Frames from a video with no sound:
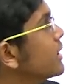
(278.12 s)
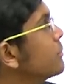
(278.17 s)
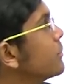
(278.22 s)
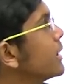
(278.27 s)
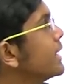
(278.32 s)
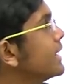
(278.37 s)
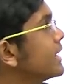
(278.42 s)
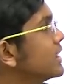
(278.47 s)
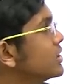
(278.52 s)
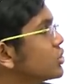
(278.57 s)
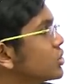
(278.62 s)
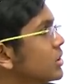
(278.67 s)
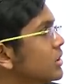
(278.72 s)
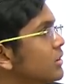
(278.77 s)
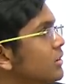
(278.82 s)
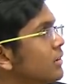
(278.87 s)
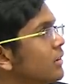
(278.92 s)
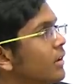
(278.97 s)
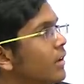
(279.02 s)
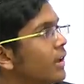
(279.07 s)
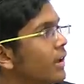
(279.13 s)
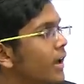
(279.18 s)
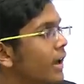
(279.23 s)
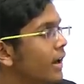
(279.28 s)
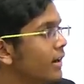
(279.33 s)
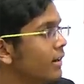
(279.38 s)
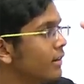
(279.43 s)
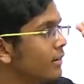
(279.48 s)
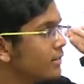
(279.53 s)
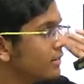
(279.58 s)
done by tension
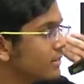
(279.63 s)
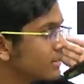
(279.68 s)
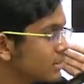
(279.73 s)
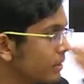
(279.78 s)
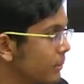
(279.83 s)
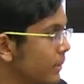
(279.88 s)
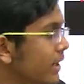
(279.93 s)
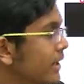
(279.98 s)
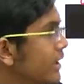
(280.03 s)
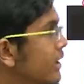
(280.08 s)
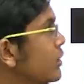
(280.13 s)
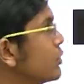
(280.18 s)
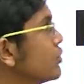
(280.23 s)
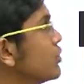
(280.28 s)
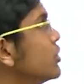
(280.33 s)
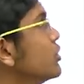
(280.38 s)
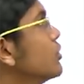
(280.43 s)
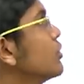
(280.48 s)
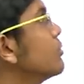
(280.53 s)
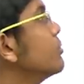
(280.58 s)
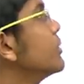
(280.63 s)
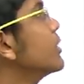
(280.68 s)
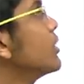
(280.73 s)
and summate it to zero,